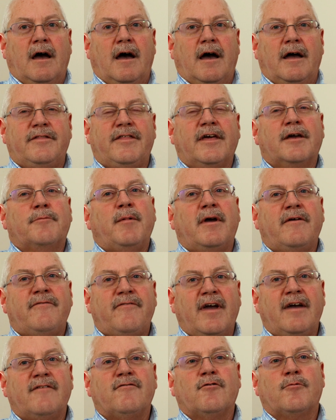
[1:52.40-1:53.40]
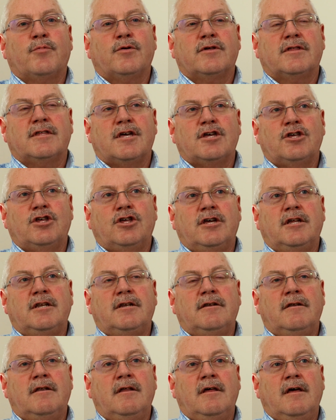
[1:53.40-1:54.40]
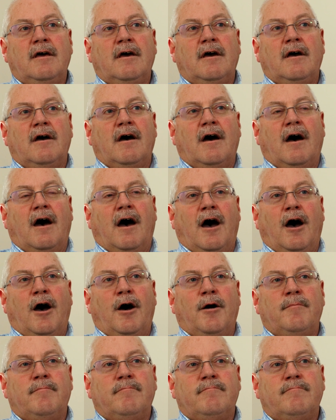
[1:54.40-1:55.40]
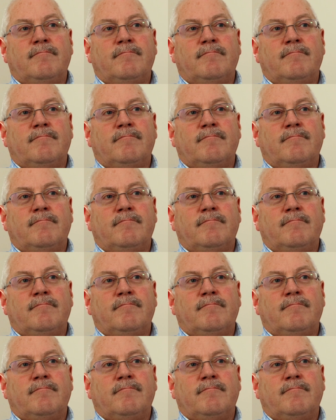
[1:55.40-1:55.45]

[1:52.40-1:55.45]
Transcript: I think my favorite position um,